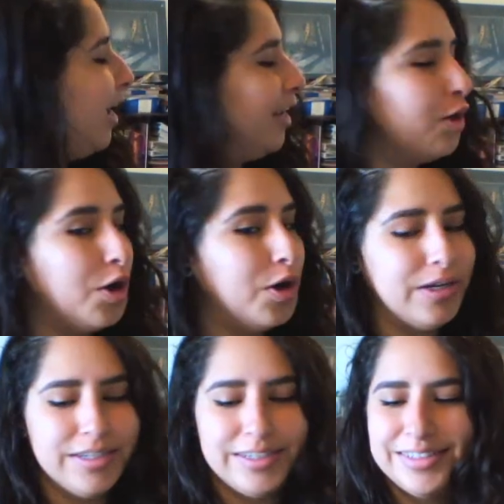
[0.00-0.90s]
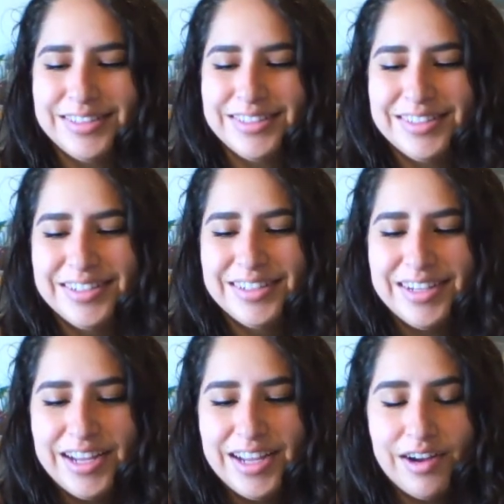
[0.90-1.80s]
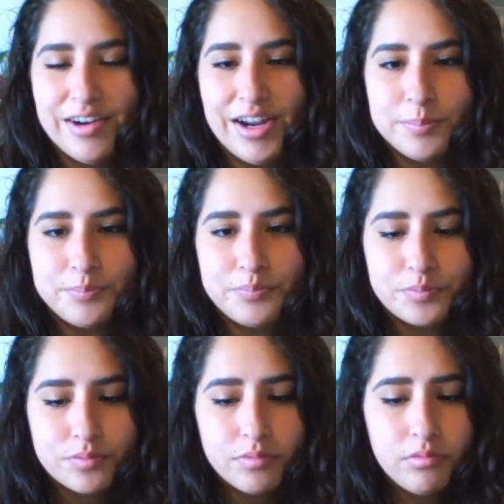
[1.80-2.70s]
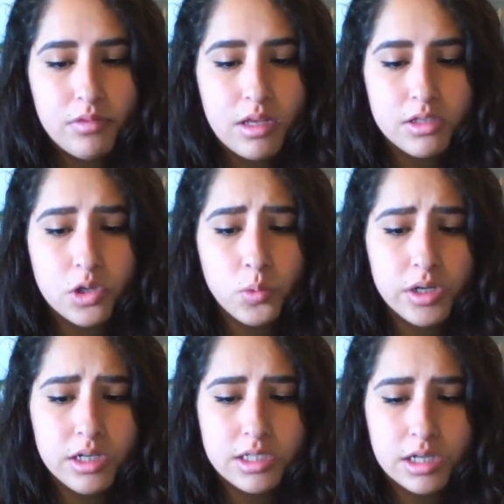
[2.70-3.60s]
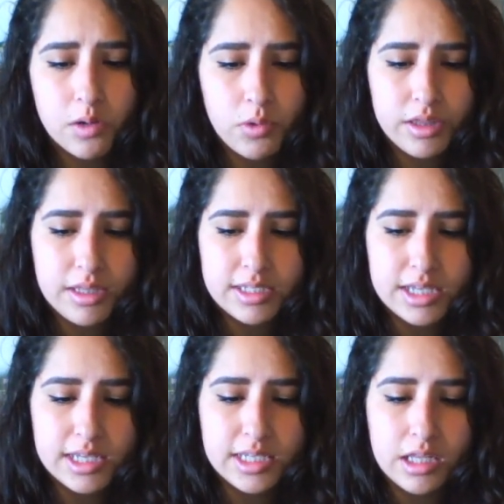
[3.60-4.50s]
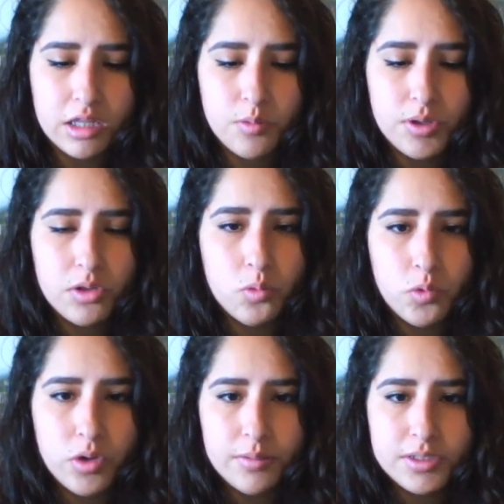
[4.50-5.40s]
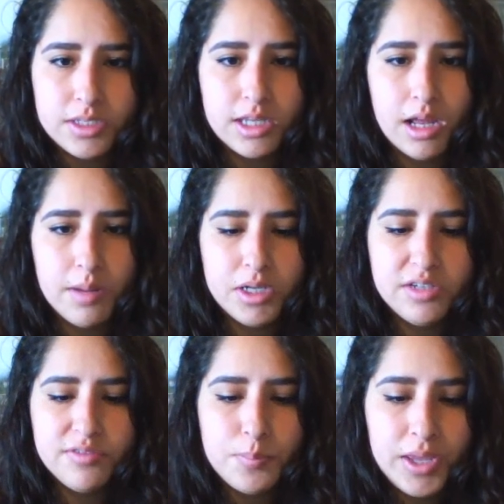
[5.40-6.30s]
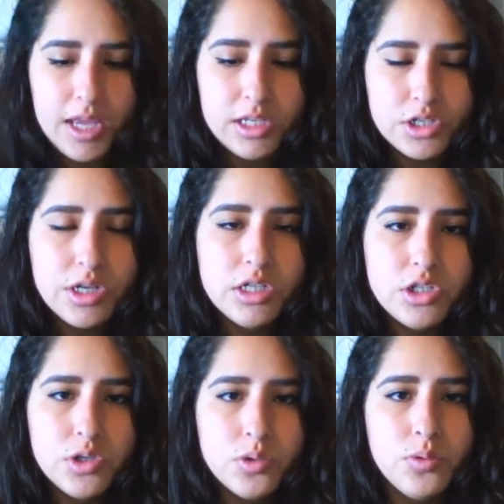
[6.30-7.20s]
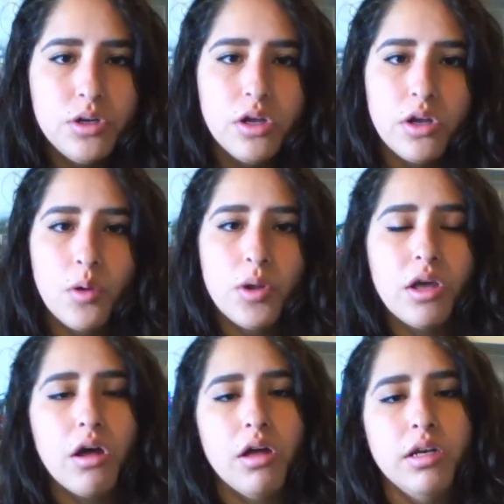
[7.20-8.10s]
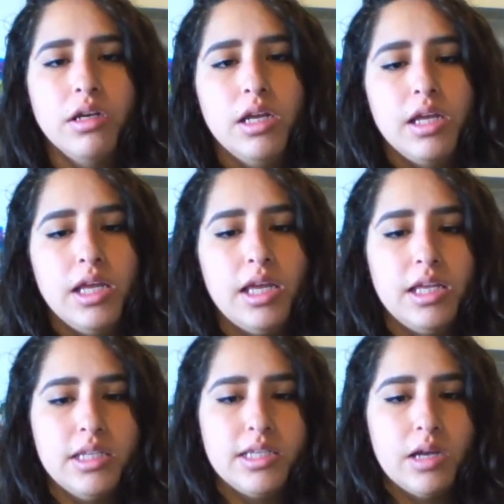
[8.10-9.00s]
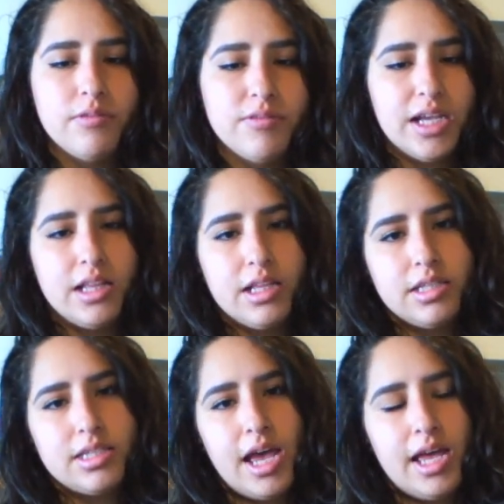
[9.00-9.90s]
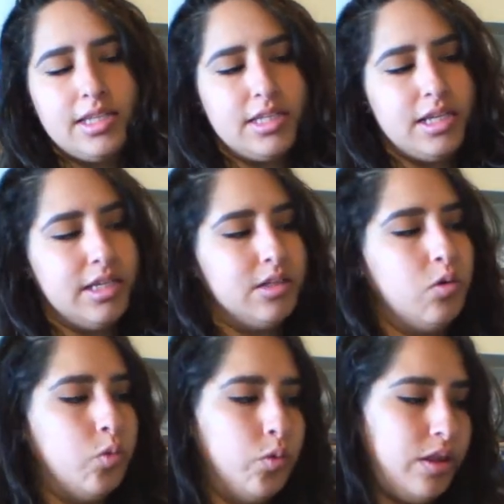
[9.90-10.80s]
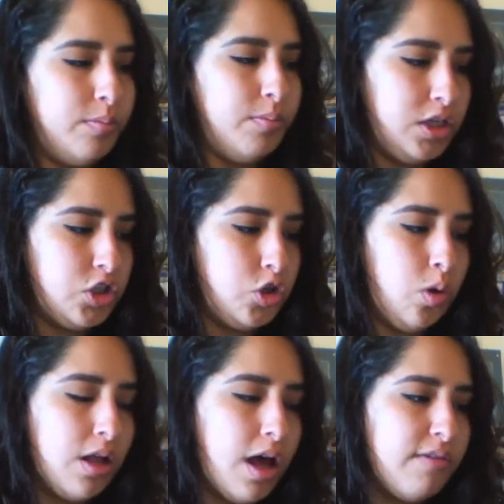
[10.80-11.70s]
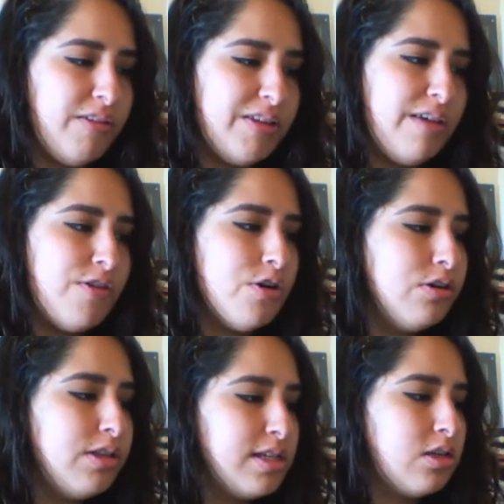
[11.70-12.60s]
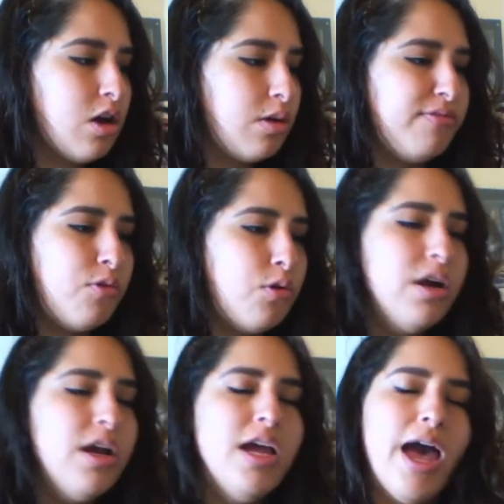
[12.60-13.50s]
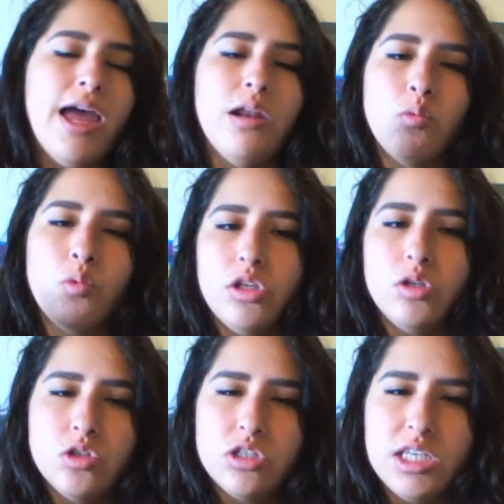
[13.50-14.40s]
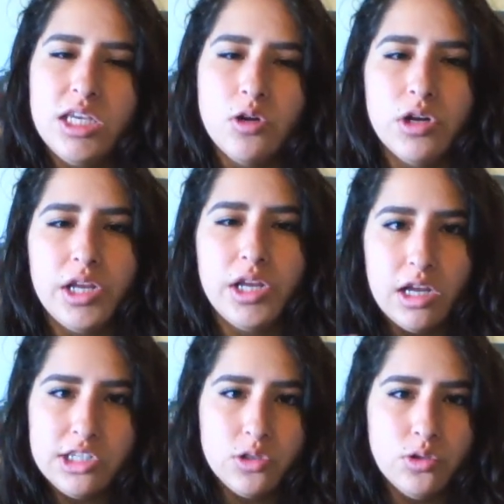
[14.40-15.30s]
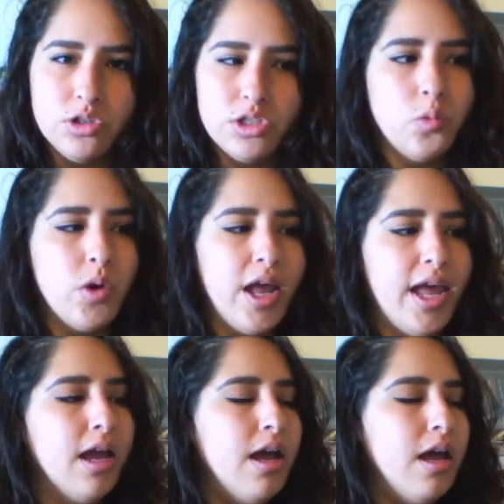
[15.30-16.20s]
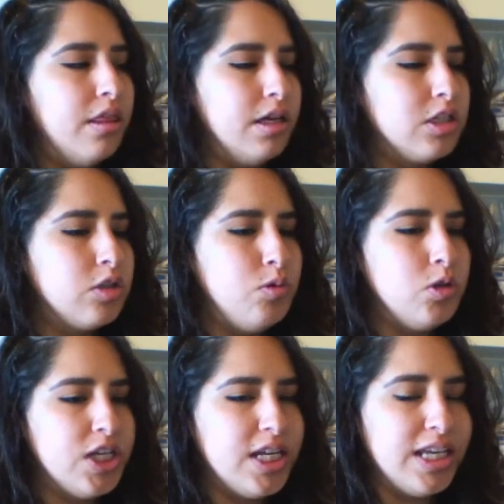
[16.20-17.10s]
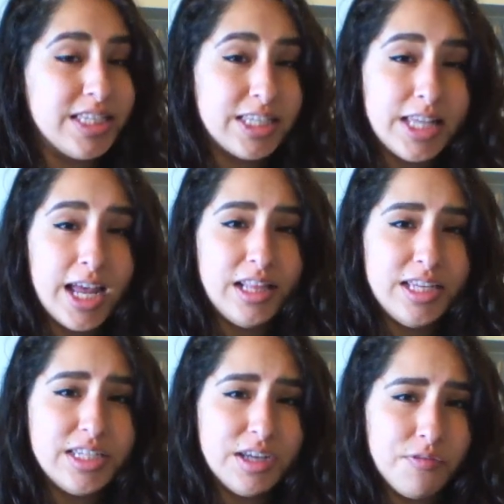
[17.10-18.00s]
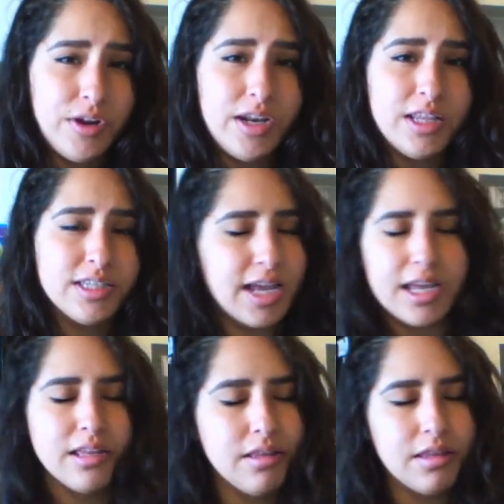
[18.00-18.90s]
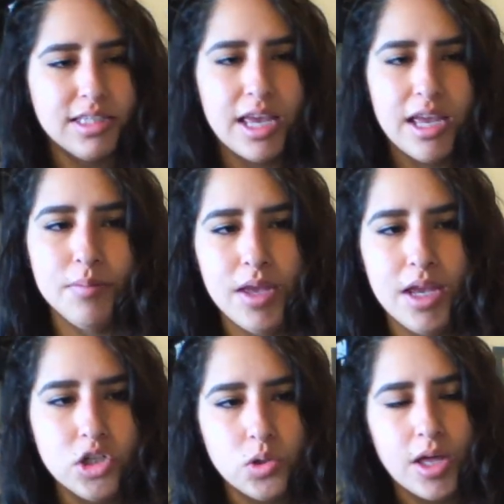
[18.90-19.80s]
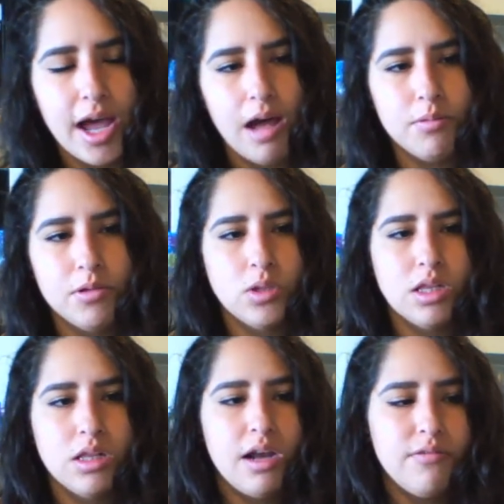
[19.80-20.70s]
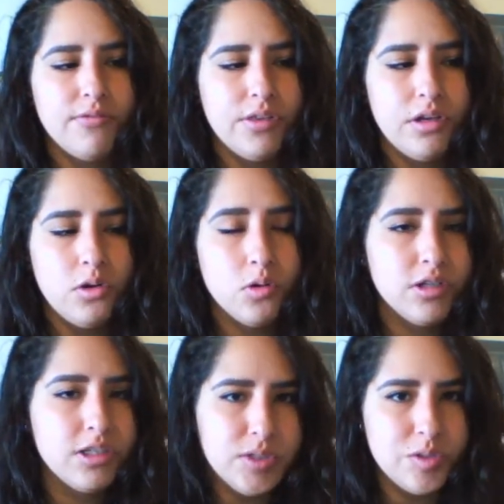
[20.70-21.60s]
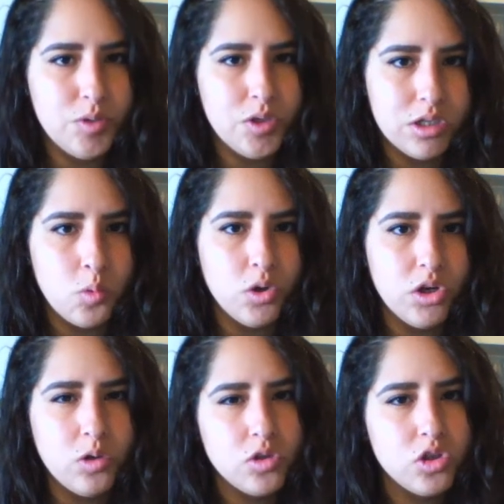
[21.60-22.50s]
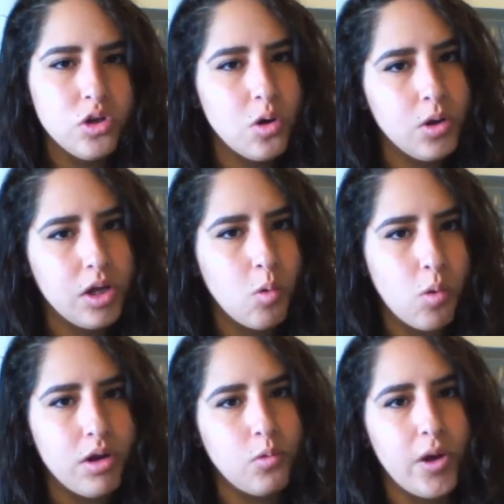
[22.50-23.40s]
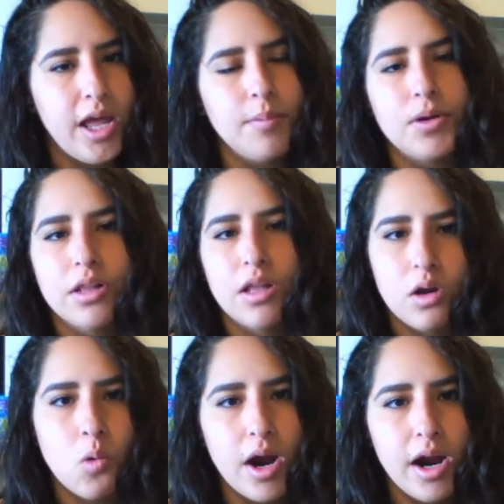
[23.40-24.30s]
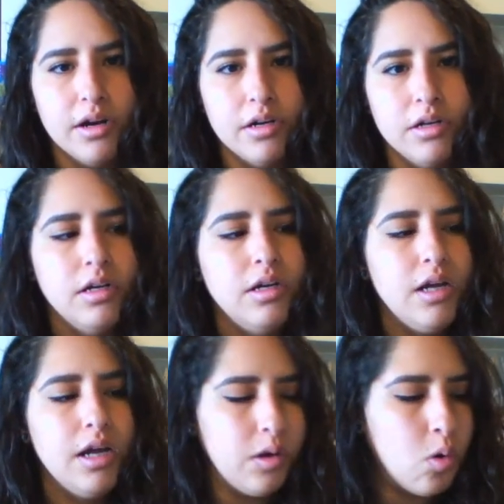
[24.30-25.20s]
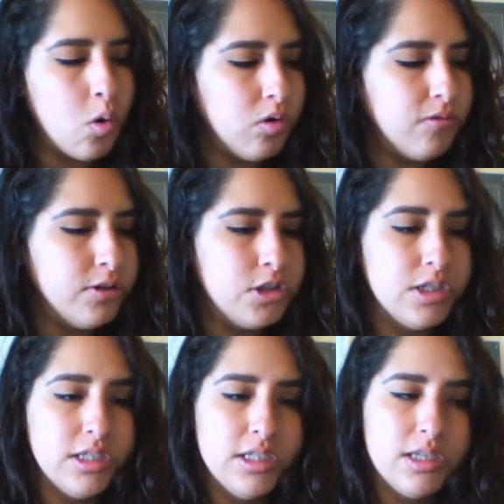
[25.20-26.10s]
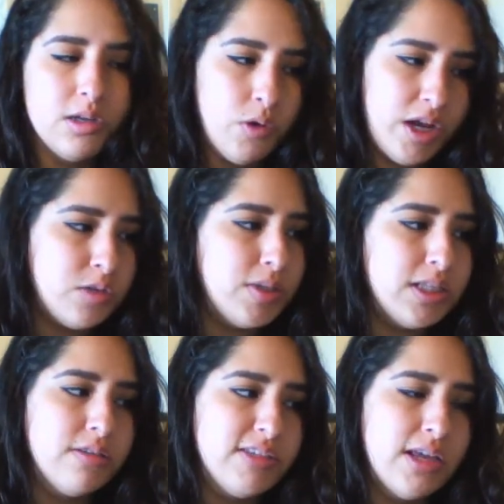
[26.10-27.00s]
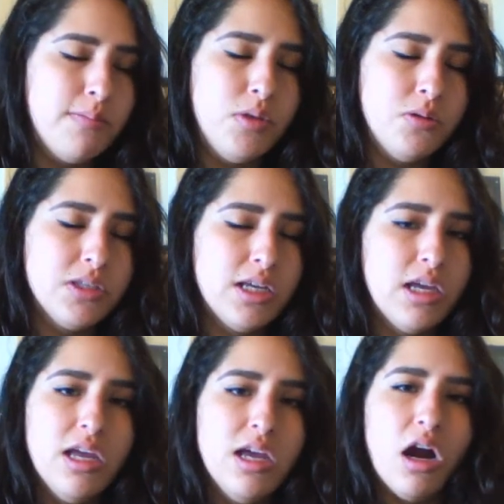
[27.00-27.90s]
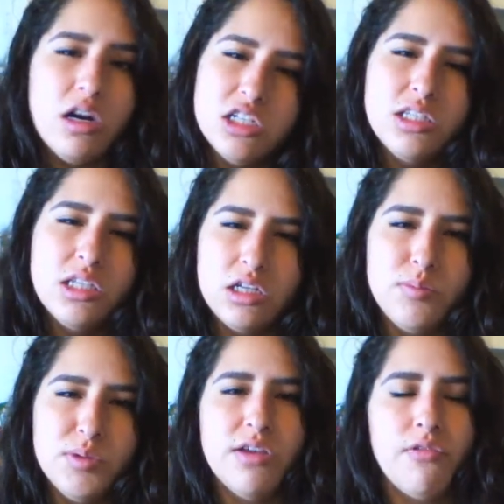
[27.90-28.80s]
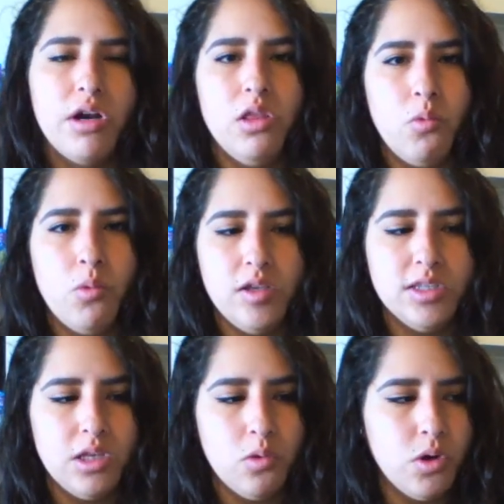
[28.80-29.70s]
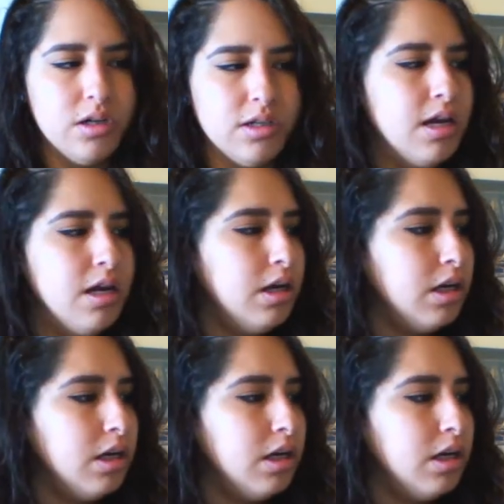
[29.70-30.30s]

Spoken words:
Hi, dog. All right. So we're going to start with discussing a little bit of the rhythms. It's not much of a pitch issue going on in Sound of Silence as it is a rhythm issue. A lot of us have heard this song before and we're used to hearing it a certain way. This music is slightly different. It's like the same issue that happens with a lot of the Christmas music. We're used to knowing it one way, but a lot of choir and choral versions, arrangements of some music are just a little bit different in the way you sing the words.